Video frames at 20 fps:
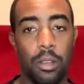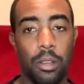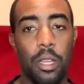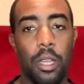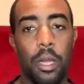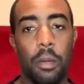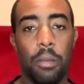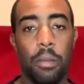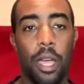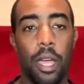
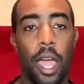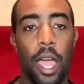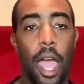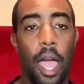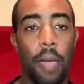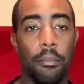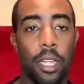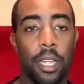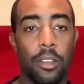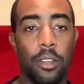But I'm
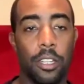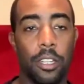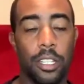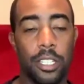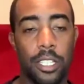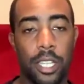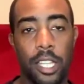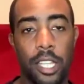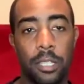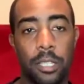here to
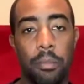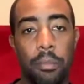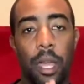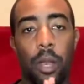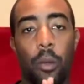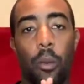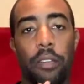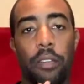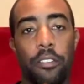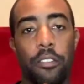discuss it. By the way,
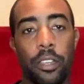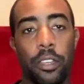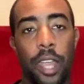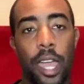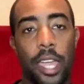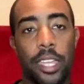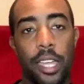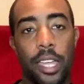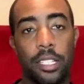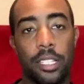if you're not
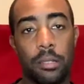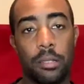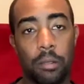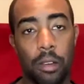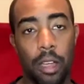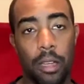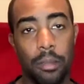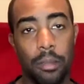yet subscribed to my